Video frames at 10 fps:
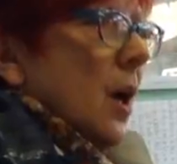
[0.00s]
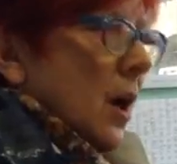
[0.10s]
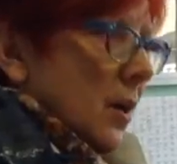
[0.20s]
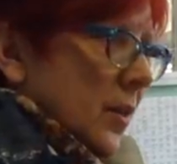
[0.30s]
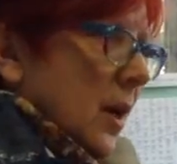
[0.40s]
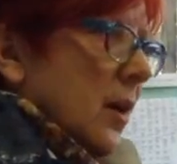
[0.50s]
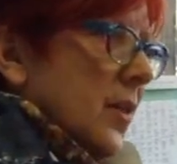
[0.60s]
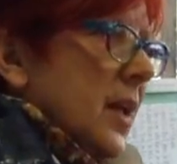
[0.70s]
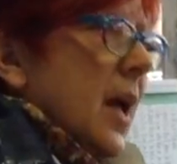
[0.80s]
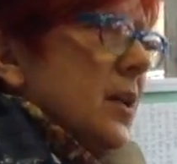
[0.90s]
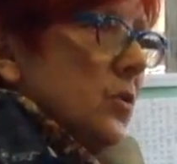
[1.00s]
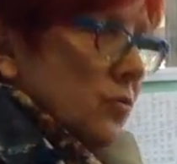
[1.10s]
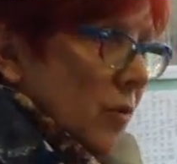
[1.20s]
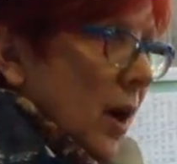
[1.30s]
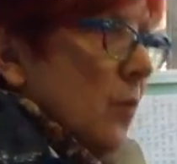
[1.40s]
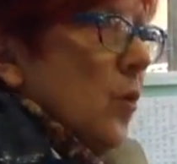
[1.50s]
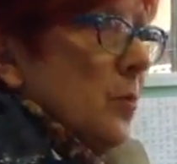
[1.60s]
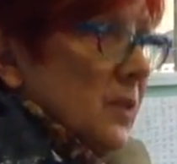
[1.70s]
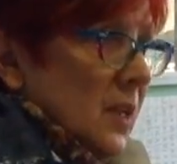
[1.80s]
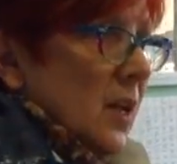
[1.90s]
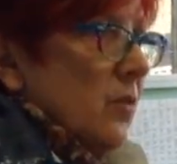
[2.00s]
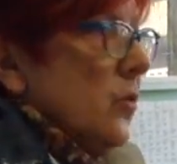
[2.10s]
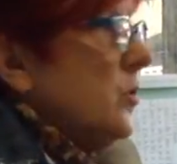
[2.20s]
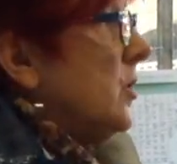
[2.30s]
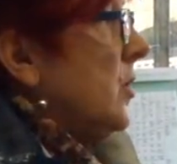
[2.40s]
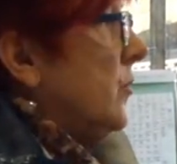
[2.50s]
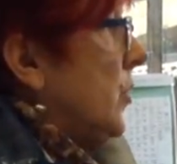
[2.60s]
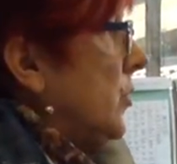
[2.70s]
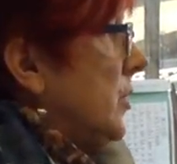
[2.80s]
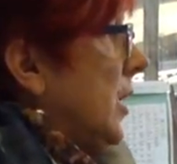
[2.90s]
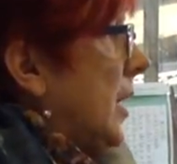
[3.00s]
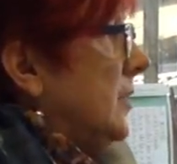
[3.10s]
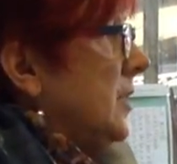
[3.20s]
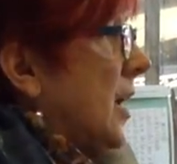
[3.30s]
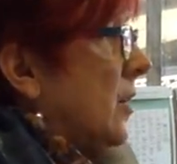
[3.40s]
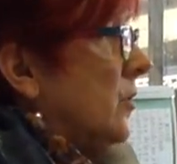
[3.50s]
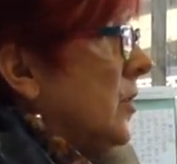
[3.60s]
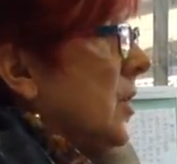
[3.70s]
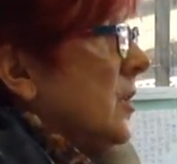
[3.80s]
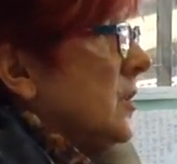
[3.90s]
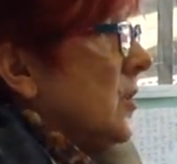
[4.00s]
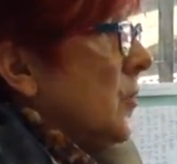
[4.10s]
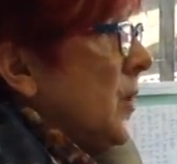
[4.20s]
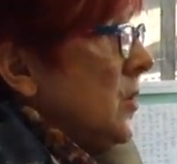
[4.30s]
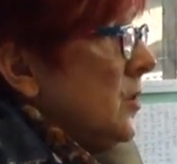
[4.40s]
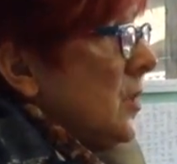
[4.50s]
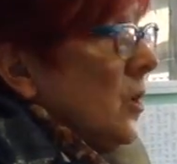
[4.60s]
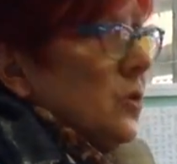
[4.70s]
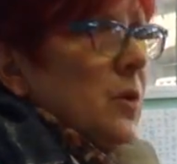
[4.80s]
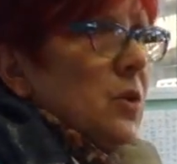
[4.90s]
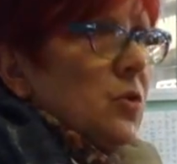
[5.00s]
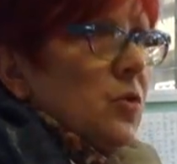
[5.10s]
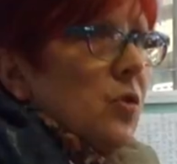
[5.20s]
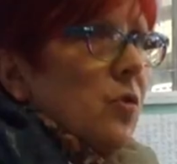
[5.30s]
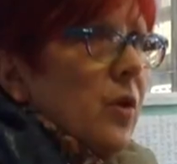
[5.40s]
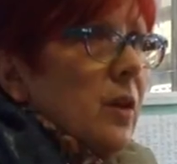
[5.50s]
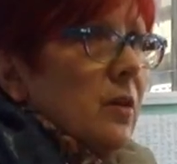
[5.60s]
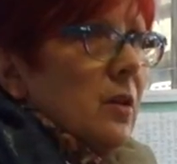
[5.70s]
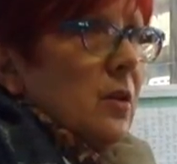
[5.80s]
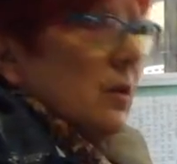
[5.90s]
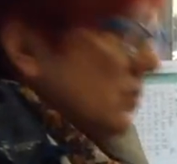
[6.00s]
At the end, write what materials that you've had down, so that when you start doing your drawing, that you're